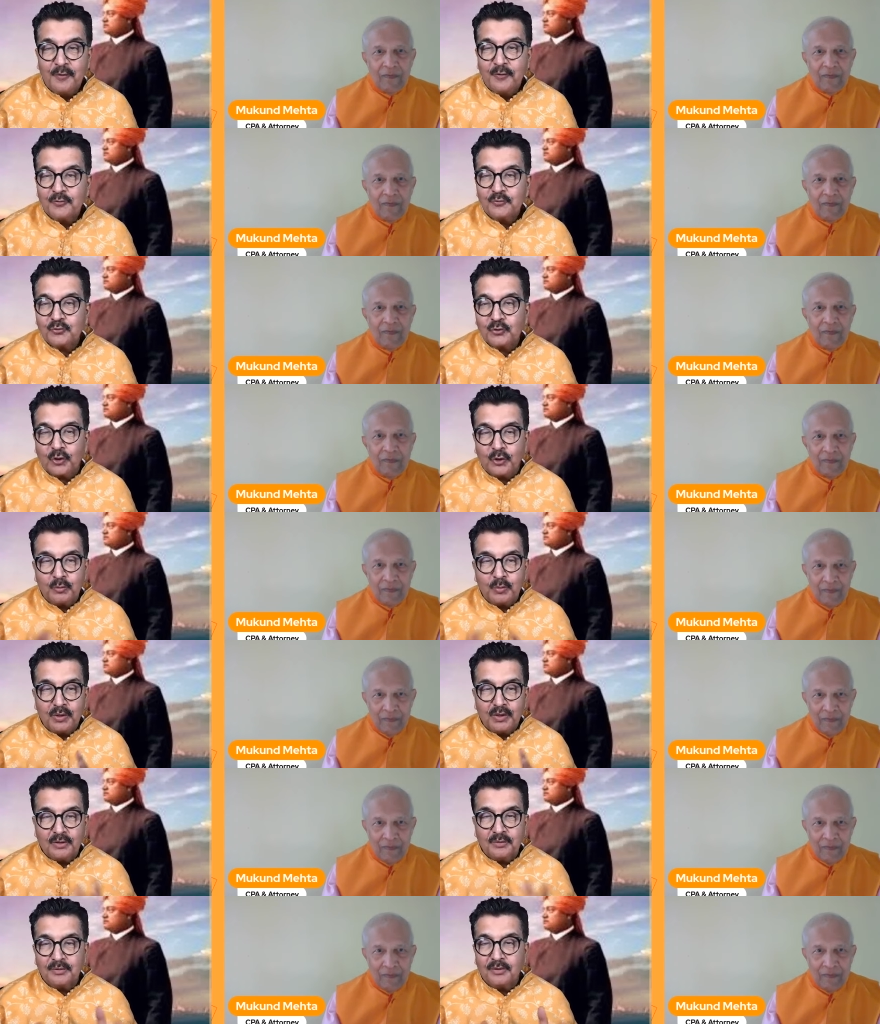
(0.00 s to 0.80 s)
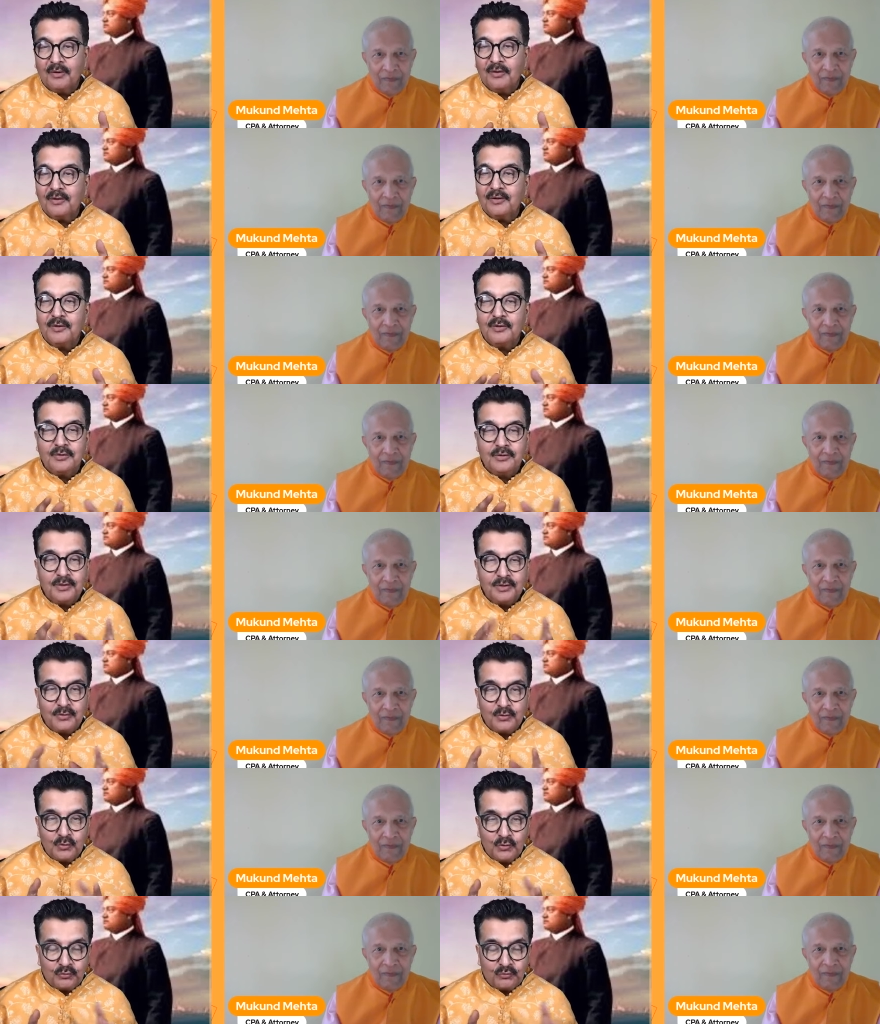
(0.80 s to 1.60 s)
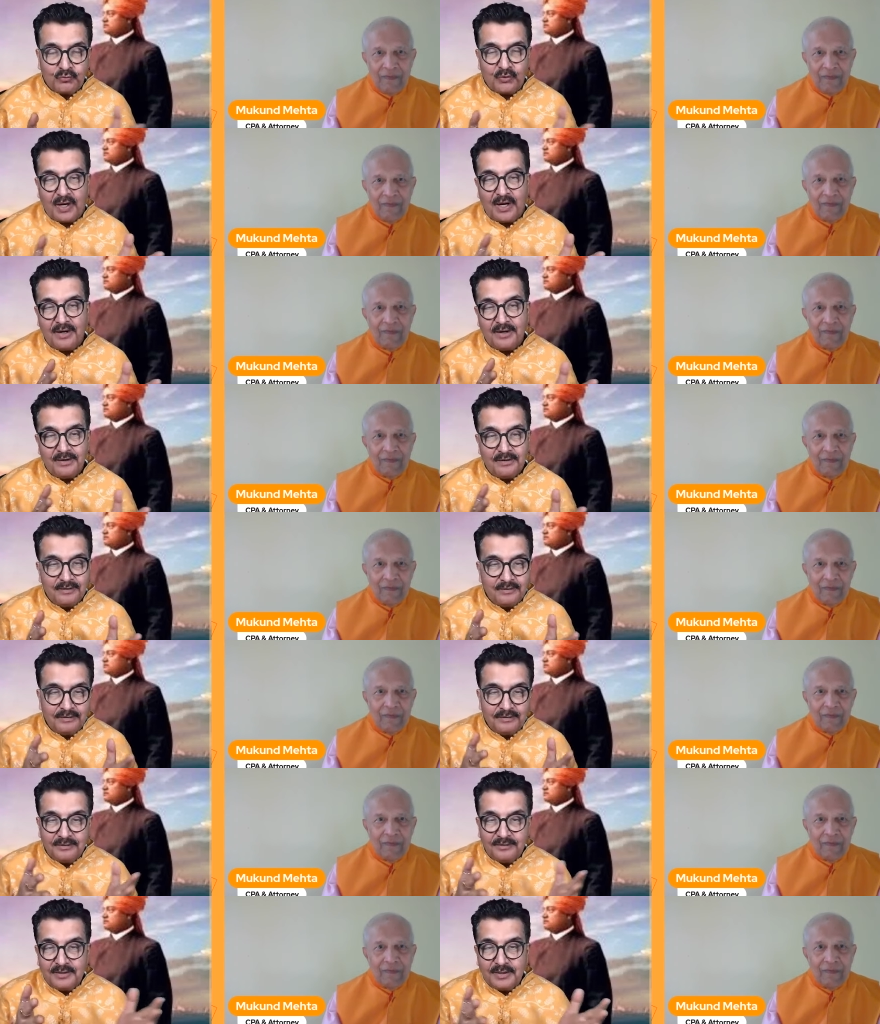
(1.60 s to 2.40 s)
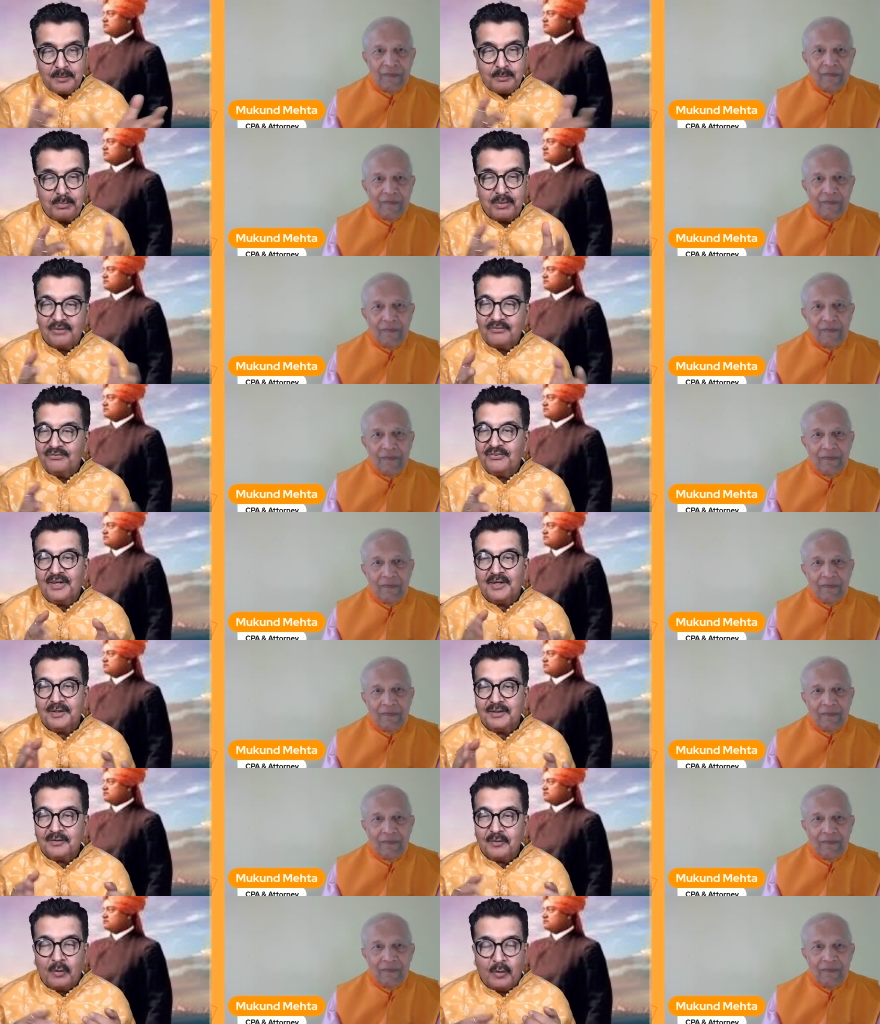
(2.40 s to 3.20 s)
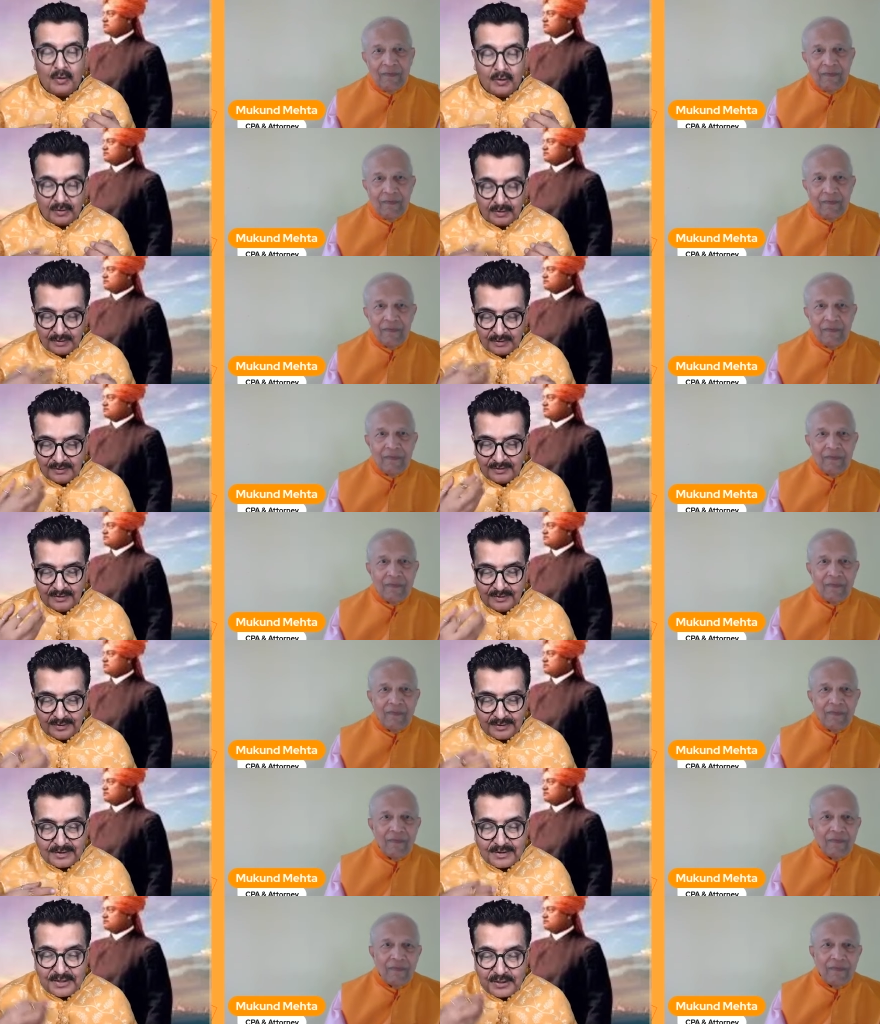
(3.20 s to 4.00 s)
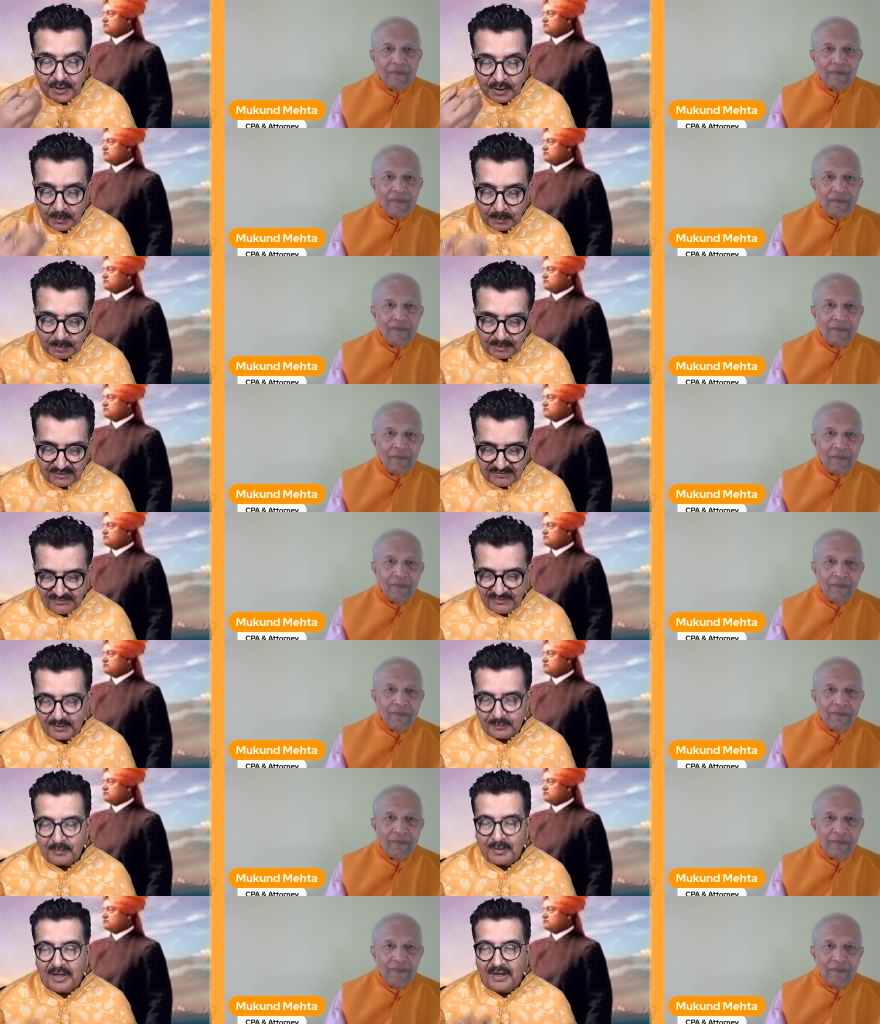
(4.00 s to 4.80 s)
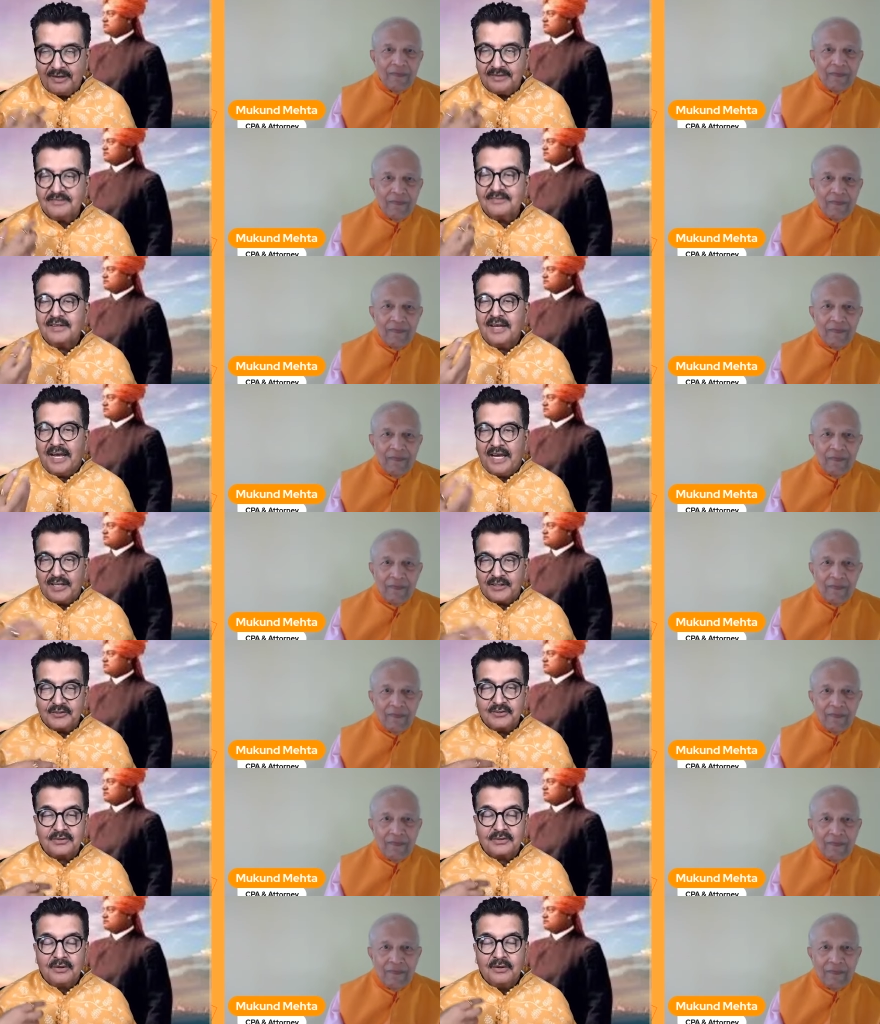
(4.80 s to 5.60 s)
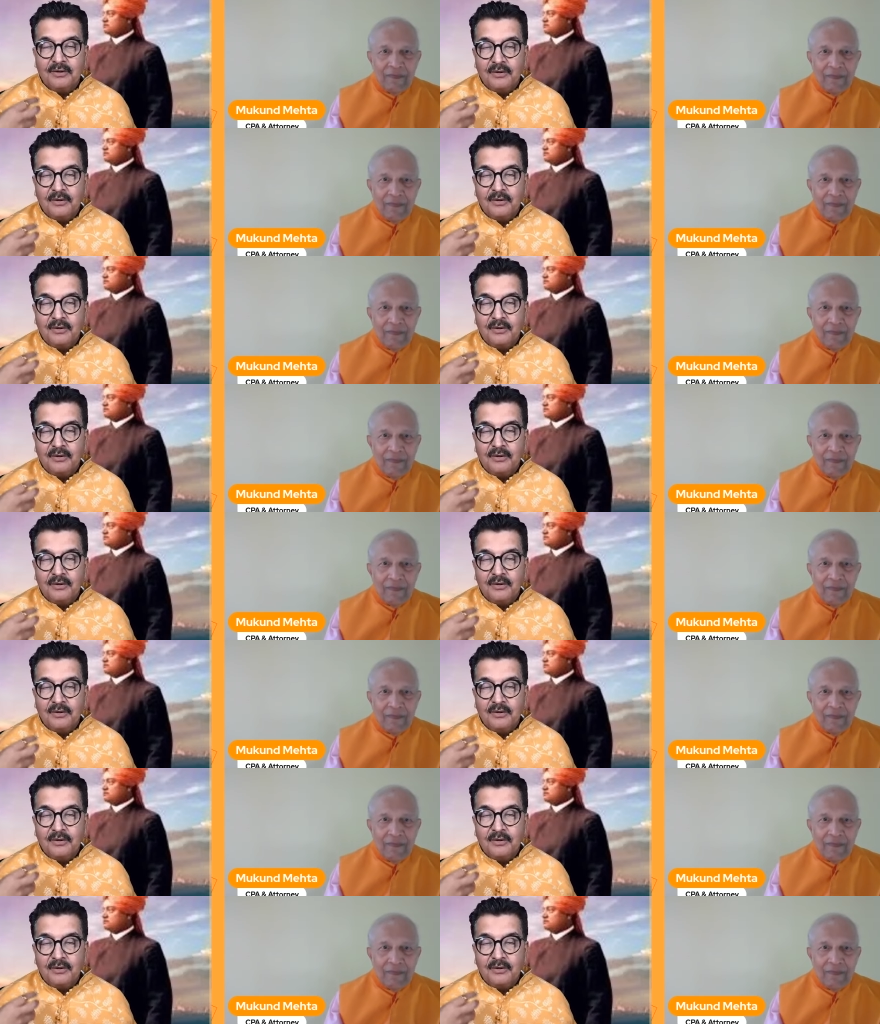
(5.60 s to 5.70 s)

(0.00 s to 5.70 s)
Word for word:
Speaker 1: So it becomes our duty to find the perfect or near perfect balance as